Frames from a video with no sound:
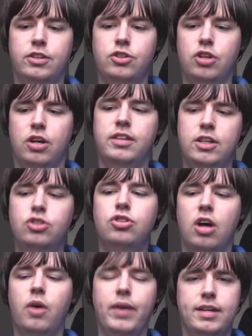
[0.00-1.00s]
The sh this
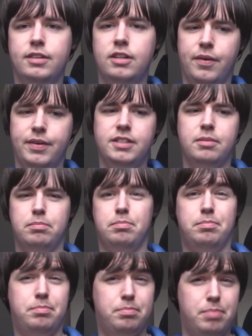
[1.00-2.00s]
show is going to
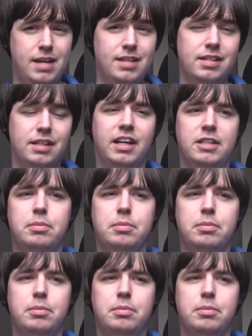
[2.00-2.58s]
basically,